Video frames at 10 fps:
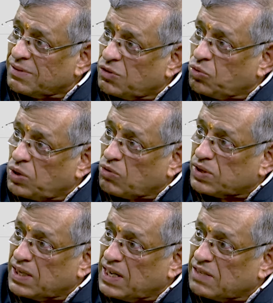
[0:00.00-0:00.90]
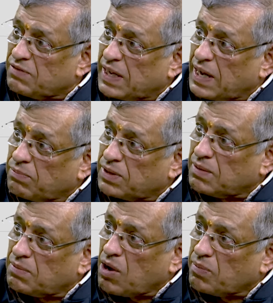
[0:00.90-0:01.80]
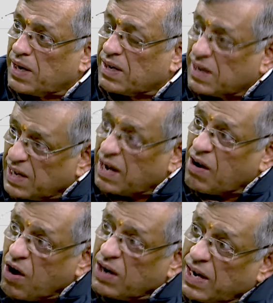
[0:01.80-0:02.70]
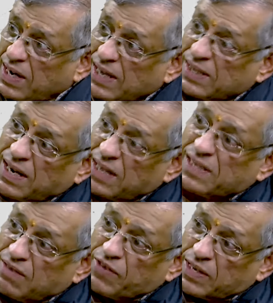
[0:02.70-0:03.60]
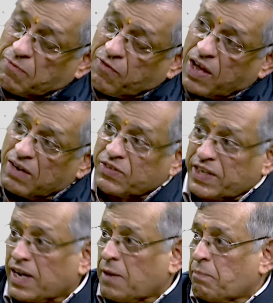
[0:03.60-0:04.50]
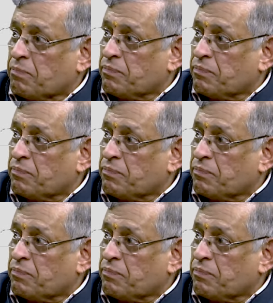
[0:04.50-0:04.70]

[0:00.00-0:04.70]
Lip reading: 2000 years we kept them dominated. He called it as the reason for the fall of China.